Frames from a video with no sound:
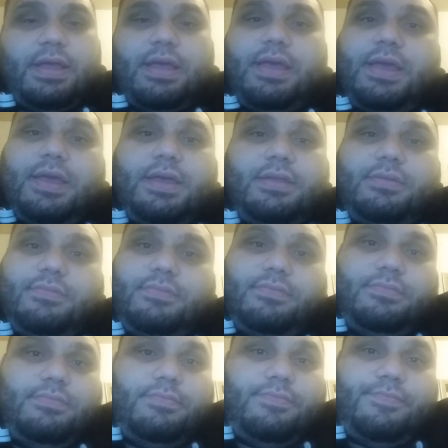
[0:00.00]

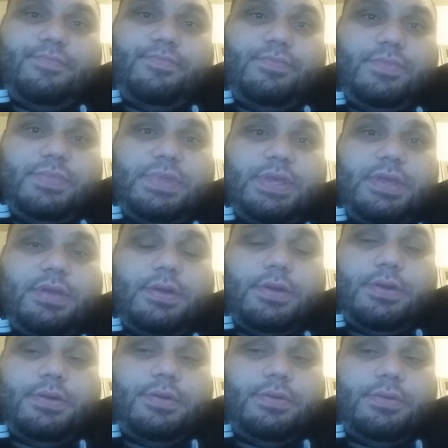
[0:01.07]
and they
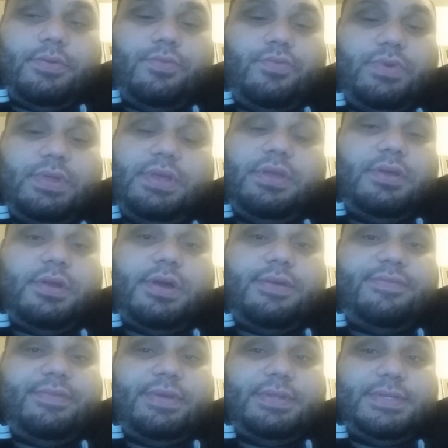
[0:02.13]
are a really good
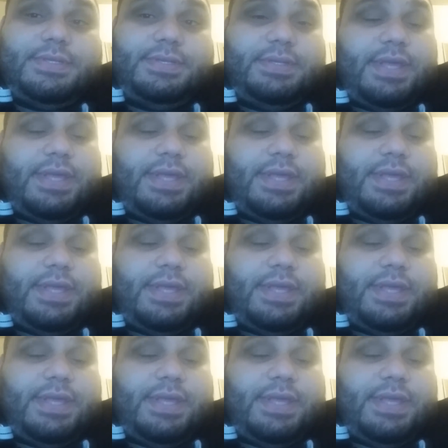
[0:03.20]
offense.